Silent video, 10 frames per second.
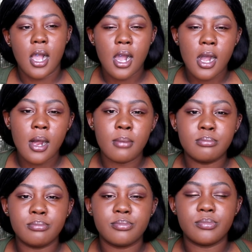
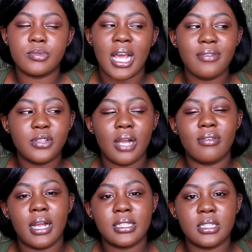After I
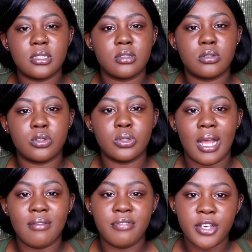reacted to
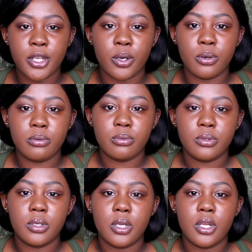that video,
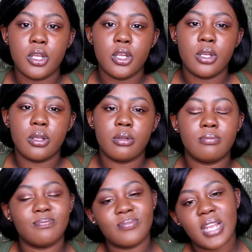
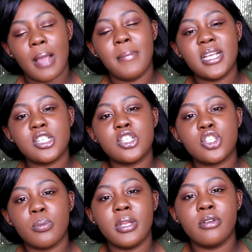I mentioned
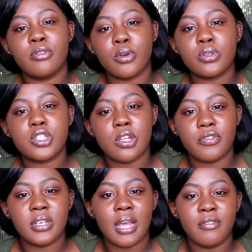so many real stuff
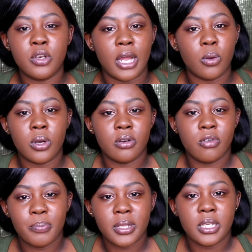in that video. I don't want to
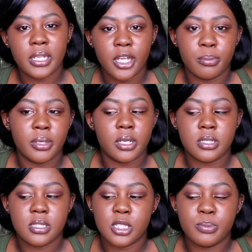repeat in here
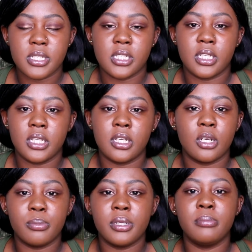because it's basically going
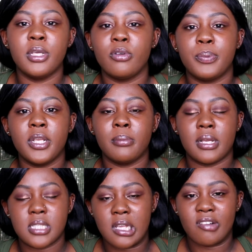to be me repeating
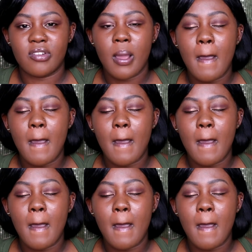myself.